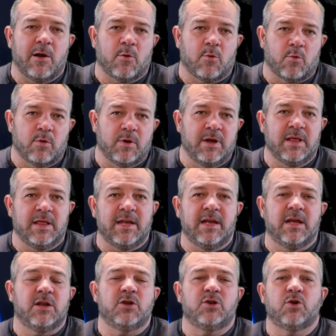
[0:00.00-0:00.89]
I
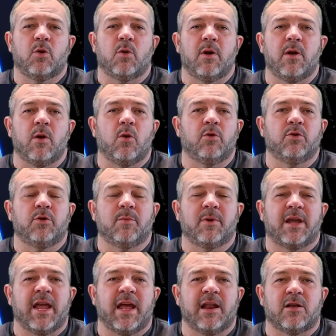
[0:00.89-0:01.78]
really enjoy older
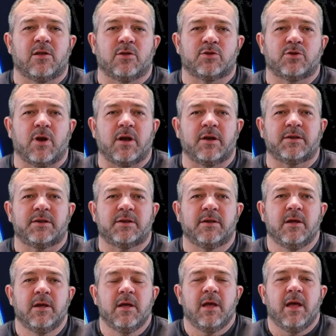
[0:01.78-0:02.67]
mechanical
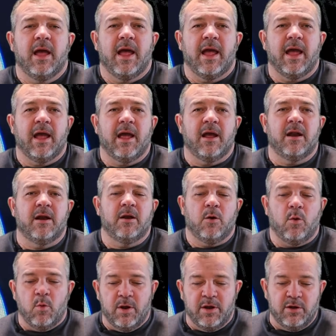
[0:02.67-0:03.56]
trucks.
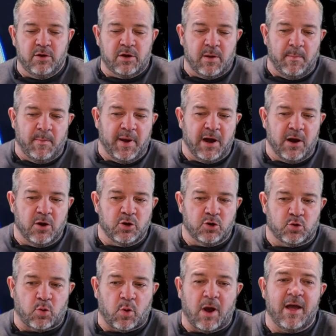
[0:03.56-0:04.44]
And when you compare
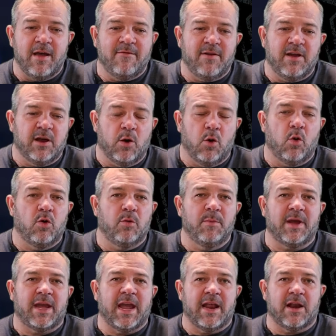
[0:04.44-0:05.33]
driving an
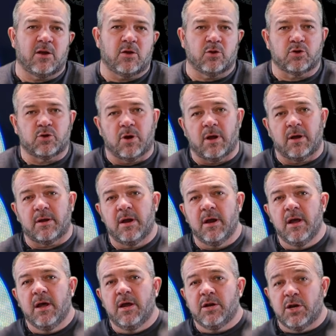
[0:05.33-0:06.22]
old mechanical truck
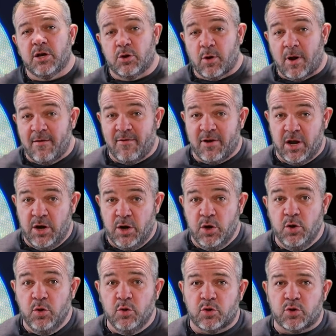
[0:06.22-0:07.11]
to driving a
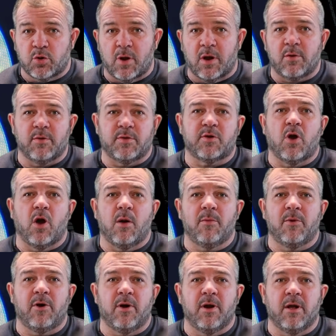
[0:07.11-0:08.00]
new truck with
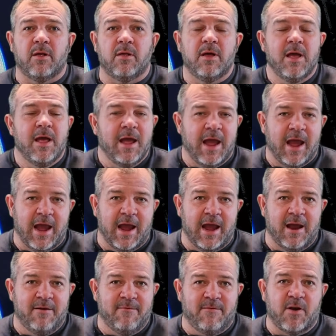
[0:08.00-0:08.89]
common rail
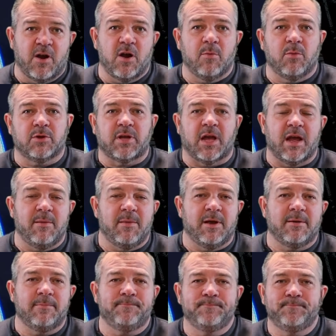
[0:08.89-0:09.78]
and variable
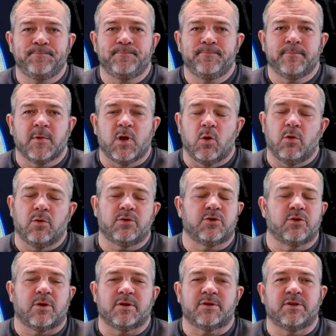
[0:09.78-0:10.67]
timing,
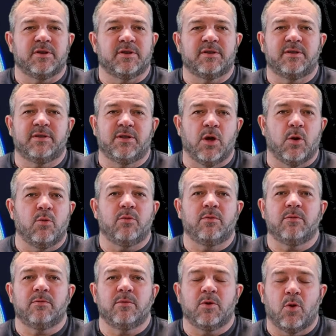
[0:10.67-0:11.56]
old trucks just
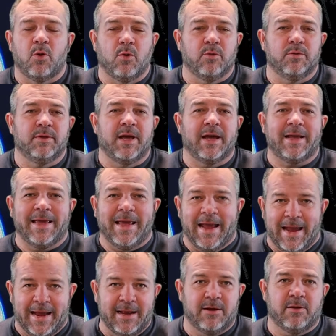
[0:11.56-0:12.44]
don't hold a
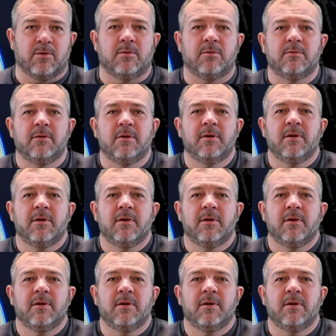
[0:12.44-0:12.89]
candle.